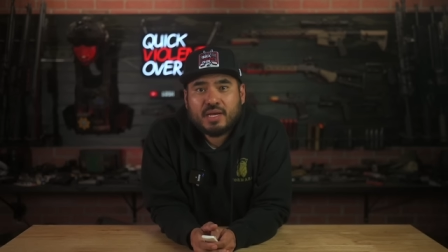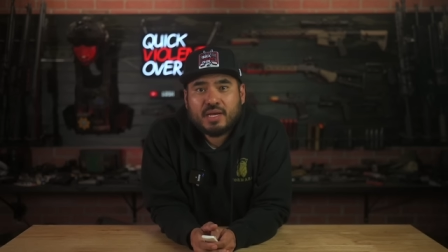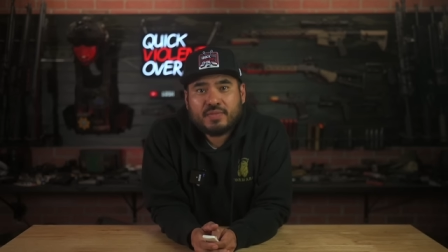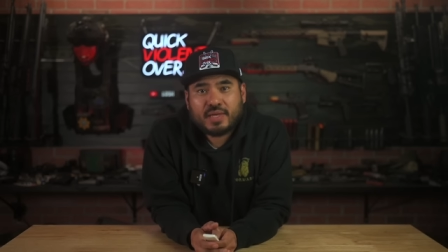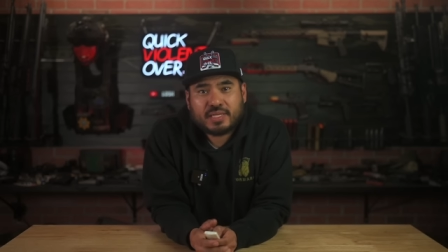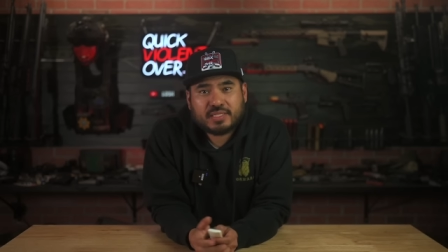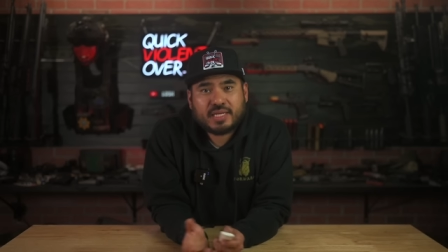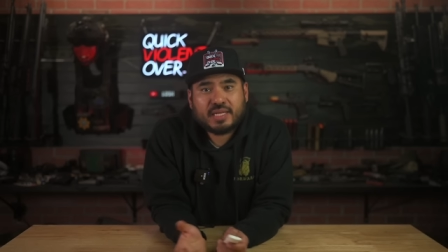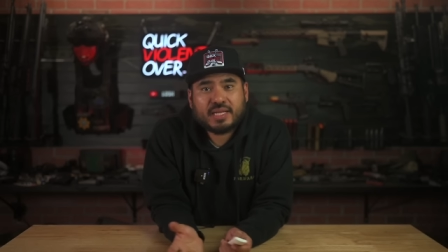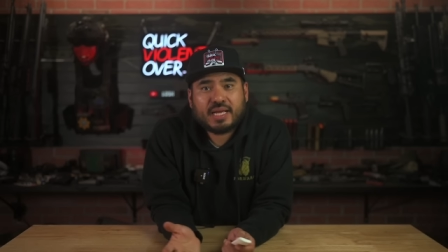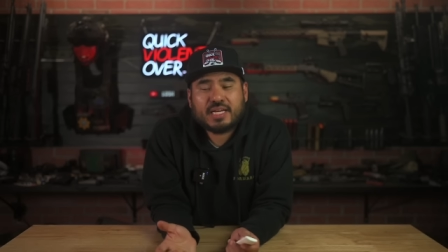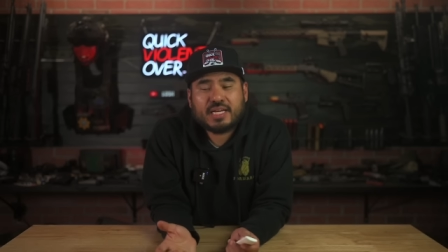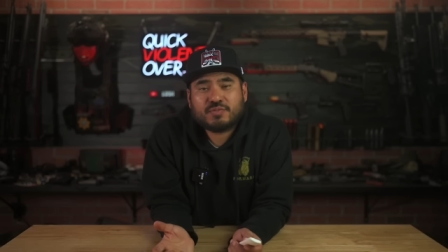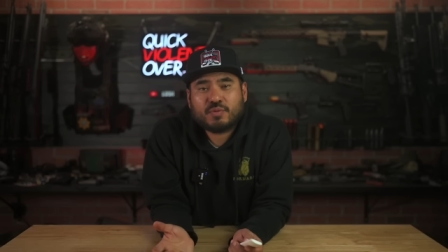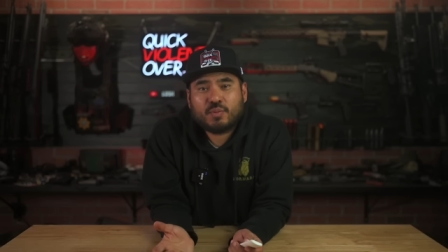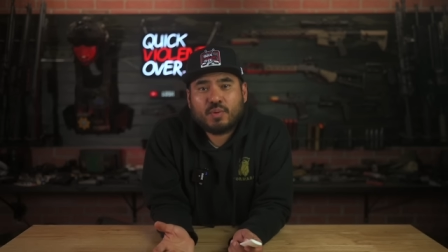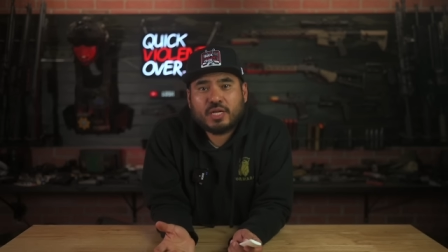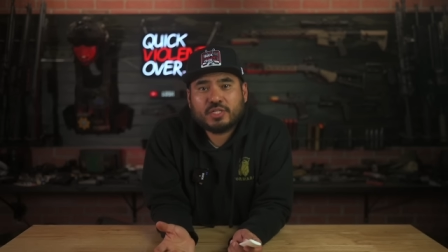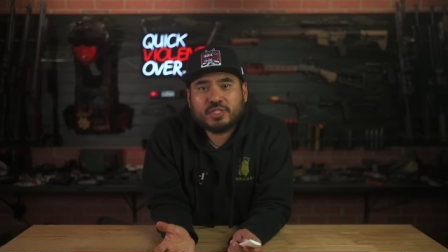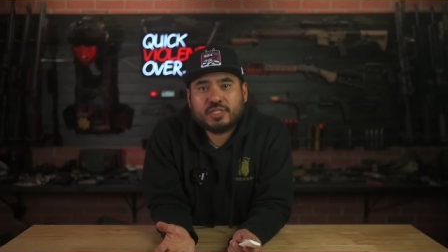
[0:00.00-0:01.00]
Thanks again, guys,
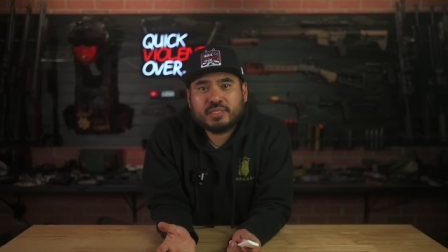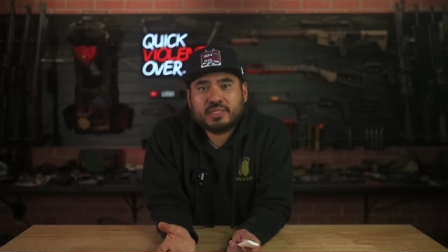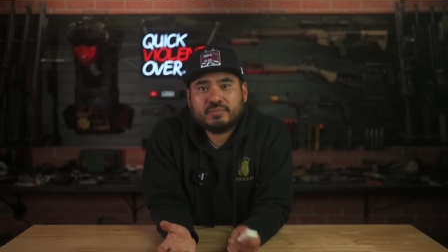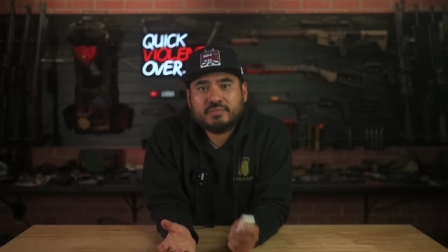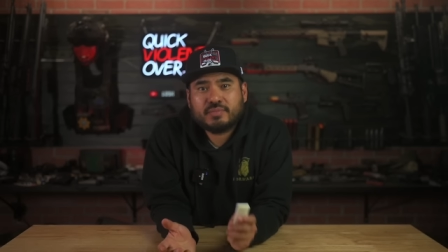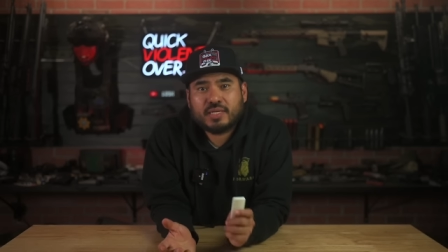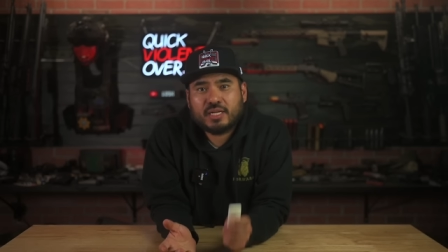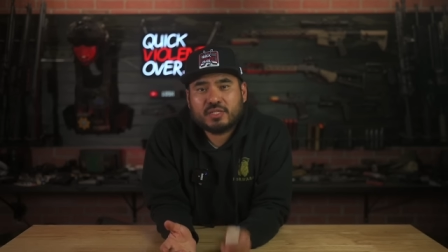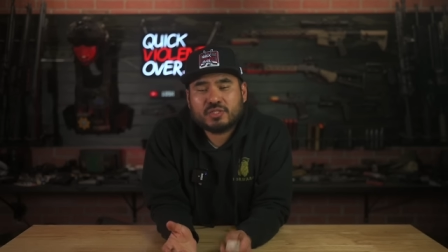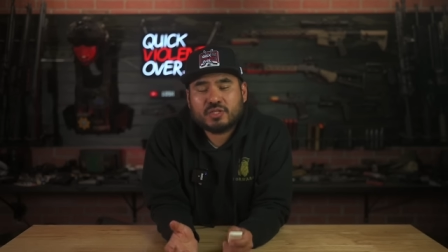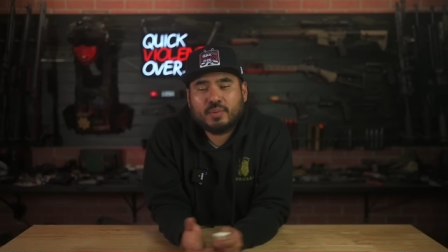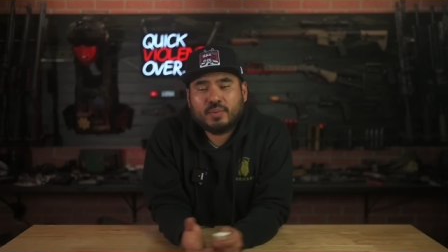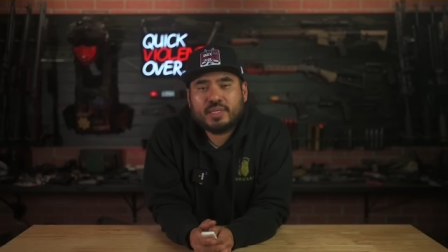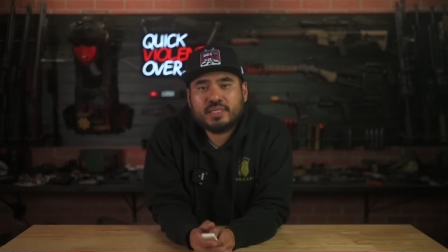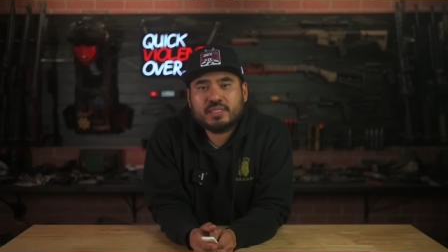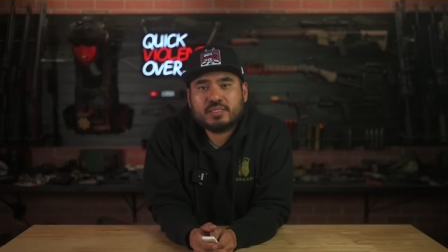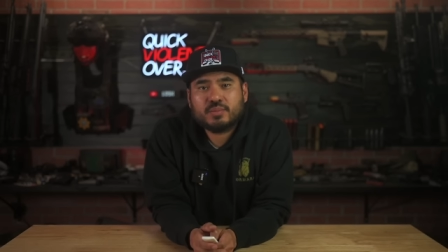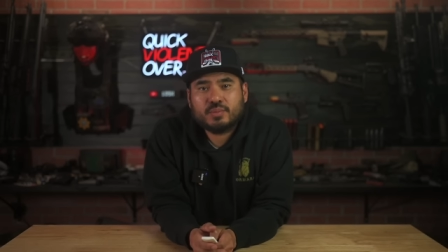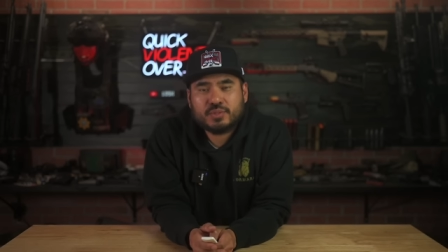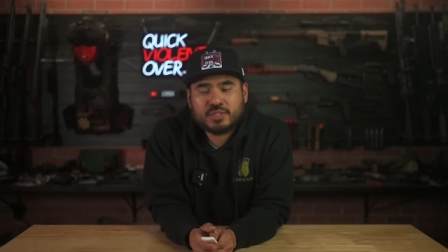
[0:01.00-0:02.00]
for watching, and as
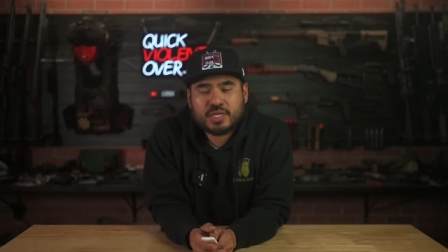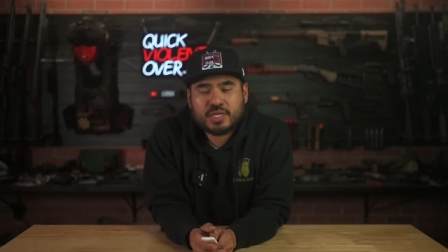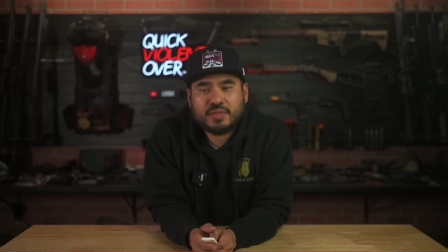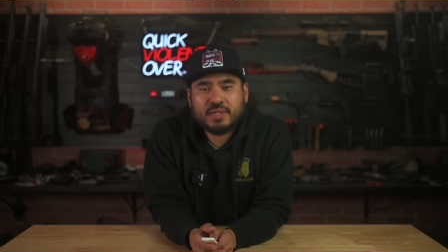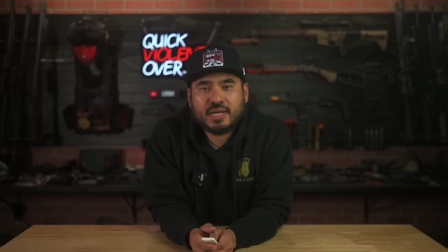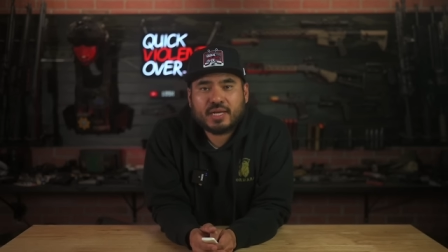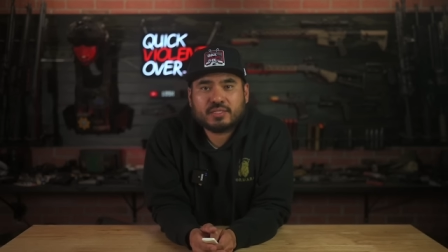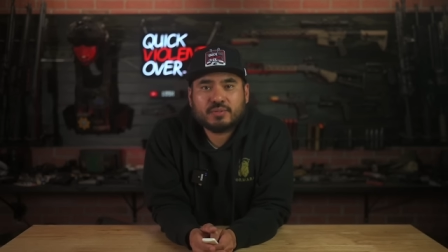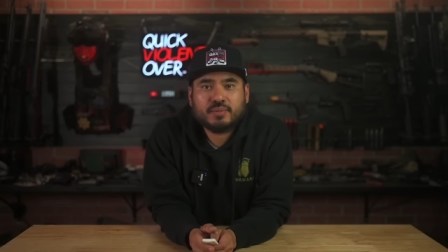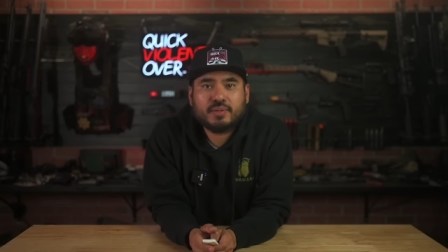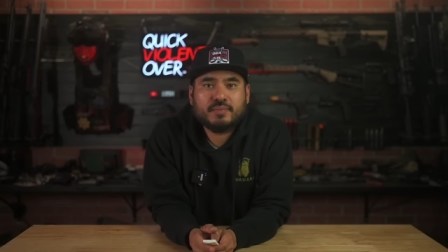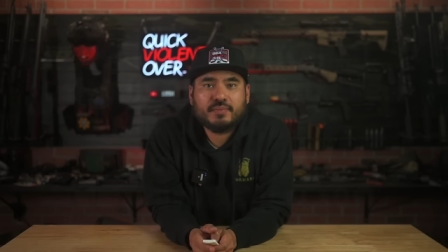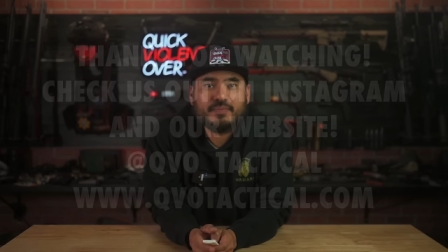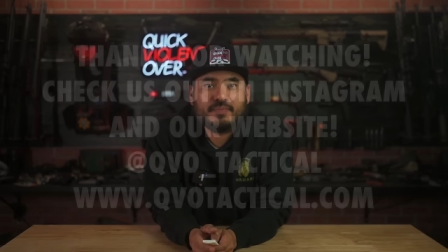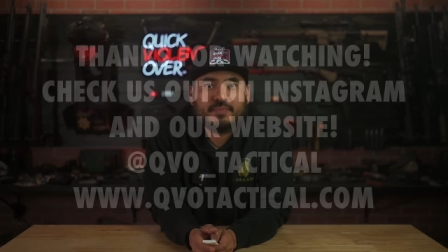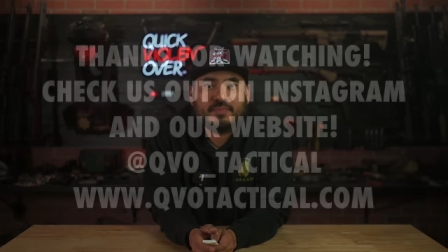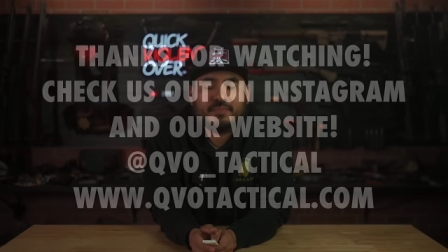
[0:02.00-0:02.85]
always, we'll see you in the next one.